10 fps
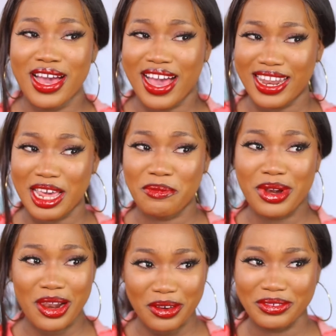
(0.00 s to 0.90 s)
And I'm
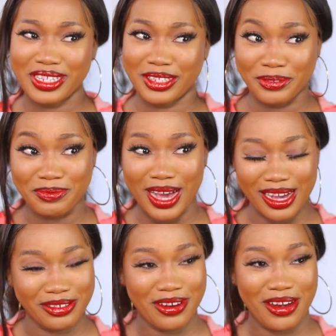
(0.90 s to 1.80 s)
loving the
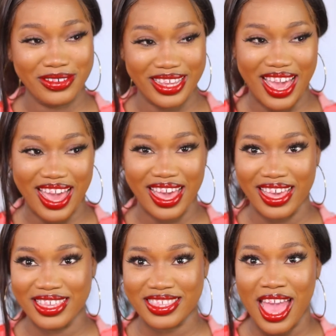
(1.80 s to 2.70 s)
background,
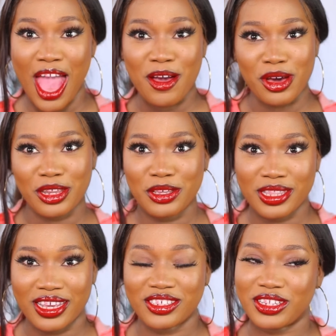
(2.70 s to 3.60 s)
guys. What do you
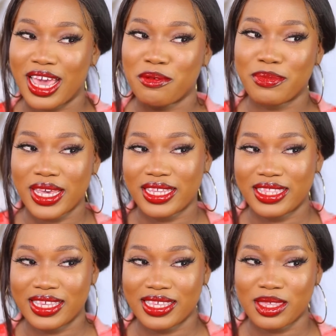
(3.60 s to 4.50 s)
think? Should I make
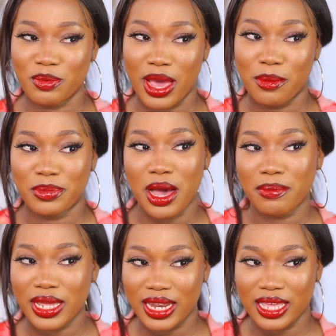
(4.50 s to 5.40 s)
this my
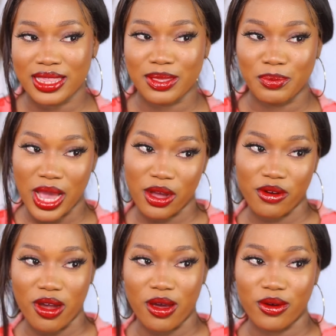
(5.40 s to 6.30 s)
permanent
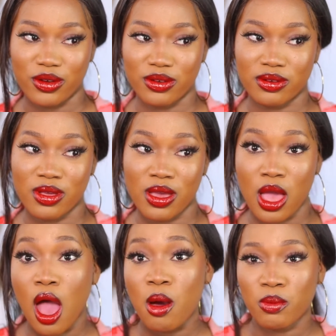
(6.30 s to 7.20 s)
background?
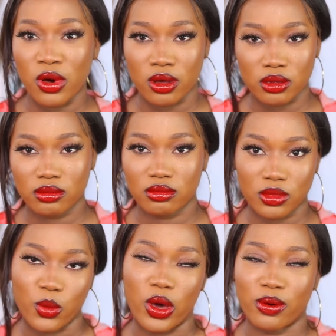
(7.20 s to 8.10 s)
But
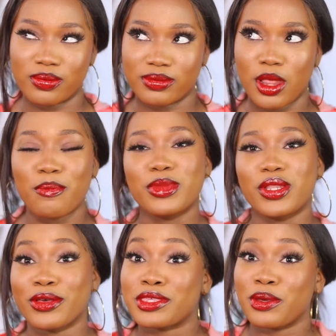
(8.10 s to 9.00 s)
well, let me
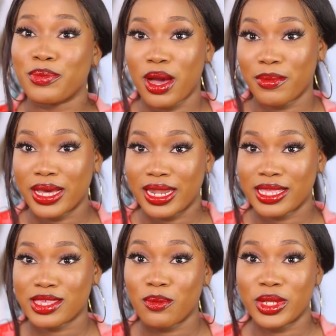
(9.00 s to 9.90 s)
not say
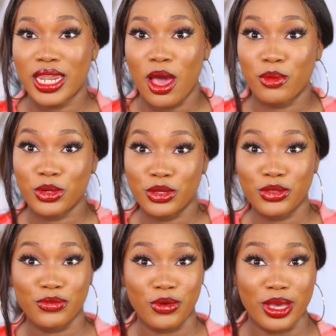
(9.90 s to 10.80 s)
permanent, something I will
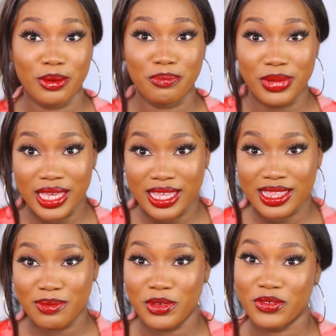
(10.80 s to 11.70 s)
use for a bit
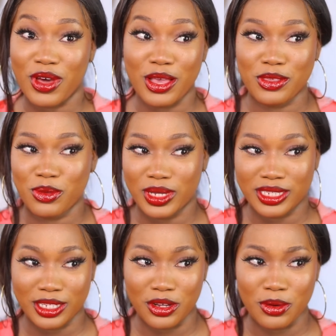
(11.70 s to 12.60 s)
before I
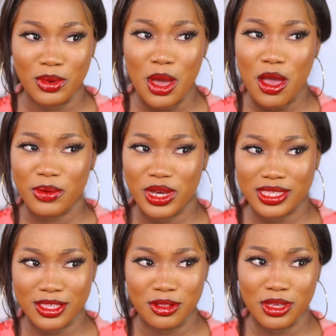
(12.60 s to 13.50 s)
switch it up, because
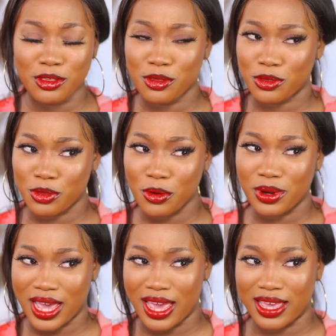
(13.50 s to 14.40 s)
it's looking so
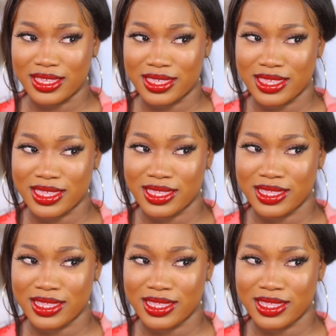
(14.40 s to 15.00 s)
nice,